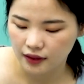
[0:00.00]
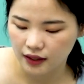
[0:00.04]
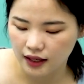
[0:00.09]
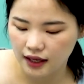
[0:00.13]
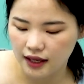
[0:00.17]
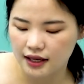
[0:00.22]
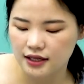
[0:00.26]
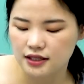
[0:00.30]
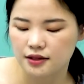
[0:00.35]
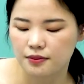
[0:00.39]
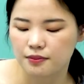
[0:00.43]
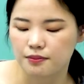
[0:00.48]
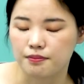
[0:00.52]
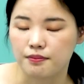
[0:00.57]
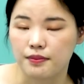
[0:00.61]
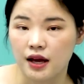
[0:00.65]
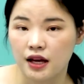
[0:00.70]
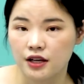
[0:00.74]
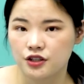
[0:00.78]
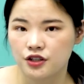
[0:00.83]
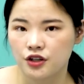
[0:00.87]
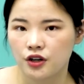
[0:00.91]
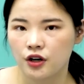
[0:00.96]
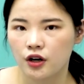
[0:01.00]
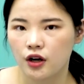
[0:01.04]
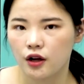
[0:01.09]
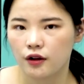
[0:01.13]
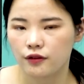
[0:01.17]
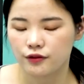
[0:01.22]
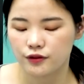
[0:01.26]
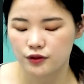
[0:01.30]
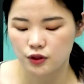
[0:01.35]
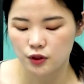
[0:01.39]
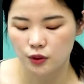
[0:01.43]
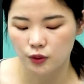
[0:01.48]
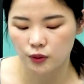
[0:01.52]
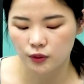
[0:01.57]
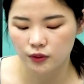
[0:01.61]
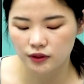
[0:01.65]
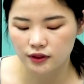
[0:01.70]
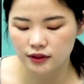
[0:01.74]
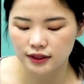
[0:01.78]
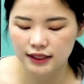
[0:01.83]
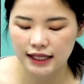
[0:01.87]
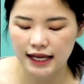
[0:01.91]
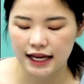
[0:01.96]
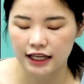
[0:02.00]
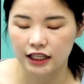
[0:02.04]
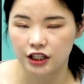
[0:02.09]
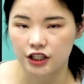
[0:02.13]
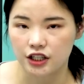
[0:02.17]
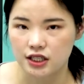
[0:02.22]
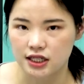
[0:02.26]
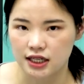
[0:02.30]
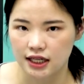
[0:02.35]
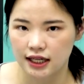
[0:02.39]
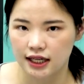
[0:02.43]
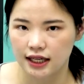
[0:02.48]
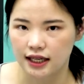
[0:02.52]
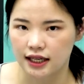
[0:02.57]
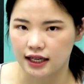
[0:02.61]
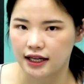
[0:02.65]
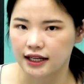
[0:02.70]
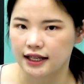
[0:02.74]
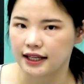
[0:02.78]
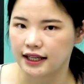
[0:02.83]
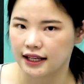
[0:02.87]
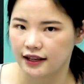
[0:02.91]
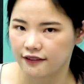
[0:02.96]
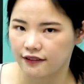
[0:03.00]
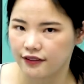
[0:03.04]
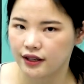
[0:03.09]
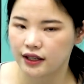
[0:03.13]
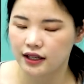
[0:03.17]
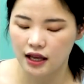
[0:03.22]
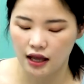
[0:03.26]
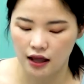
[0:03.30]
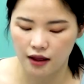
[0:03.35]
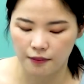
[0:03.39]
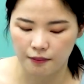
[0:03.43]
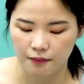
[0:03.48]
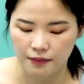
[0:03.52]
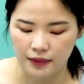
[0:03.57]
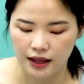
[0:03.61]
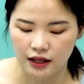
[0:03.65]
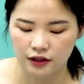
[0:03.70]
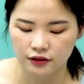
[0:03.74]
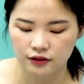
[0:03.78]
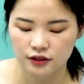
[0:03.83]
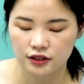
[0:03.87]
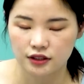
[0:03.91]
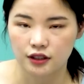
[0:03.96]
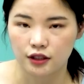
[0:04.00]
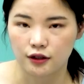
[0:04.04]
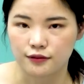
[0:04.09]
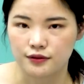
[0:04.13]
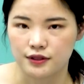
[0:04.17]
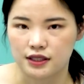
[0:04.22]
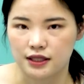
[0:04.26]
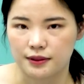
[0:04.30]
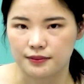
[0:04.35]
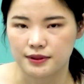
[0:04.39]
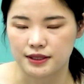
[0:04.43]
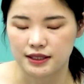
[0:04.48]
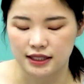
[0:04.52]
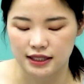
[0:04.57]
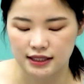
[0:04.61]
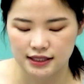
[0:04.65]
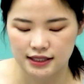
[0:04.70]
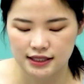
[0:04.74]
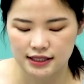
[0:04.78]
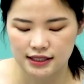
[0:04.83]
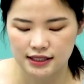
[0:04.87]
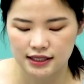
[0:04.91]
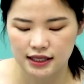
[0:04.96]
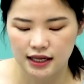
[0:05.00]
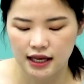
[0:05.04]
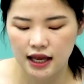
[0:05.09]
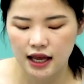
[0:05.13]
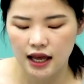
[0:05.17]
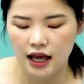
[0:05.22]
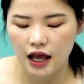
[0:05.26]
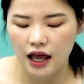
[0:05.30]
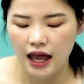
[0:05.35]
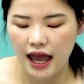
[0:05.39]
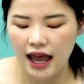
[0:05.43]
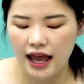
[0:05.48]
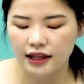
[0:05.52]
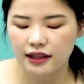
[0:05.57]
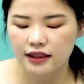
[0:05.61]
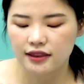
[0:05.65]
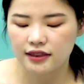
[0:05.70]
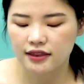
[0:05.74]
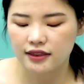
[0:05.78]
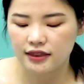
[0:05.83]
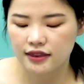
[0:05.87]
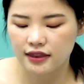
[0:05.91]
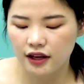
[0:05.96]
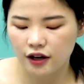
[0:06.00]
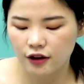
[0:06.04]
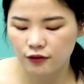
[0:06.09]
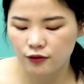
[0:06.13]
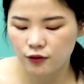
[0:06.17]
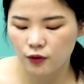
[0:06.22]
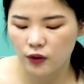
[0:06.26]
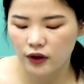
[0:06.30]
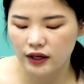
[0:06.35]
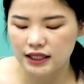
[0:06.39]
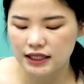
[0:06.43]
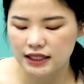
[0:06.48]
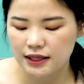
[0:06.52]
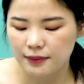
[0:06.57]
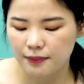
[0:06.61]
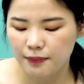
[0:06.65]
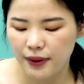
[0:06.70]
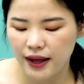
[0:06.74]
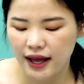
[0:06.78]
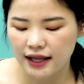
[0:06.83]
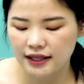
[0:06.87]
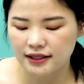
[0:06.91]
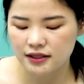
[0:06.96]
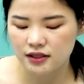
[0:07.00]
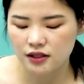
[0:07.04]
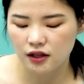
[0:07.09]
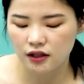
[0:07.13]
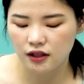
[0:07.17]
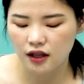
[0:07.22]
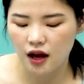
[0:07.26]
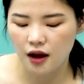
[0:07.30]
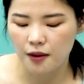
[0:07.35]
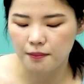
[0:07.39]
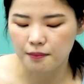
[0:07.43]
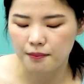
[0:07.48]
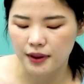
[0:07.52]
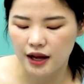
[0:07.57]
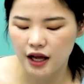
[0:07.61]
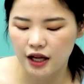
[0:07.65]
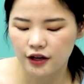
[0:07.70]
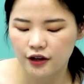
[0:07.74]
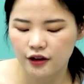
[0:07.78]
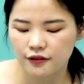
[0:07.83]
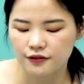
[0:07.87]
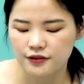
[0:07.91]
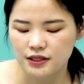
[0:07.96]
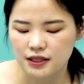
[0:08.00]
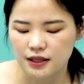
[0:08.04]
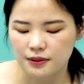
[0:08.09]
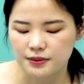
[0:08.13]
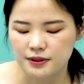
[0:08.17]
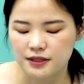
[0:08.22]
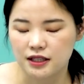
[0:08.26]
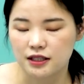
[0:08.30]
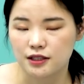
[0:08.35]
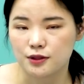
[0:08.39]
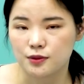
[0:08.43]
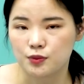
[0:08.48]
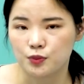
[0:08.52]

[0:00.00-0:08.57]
is a measure of total energy in a given amount of substance, and therefore depends on amount of substance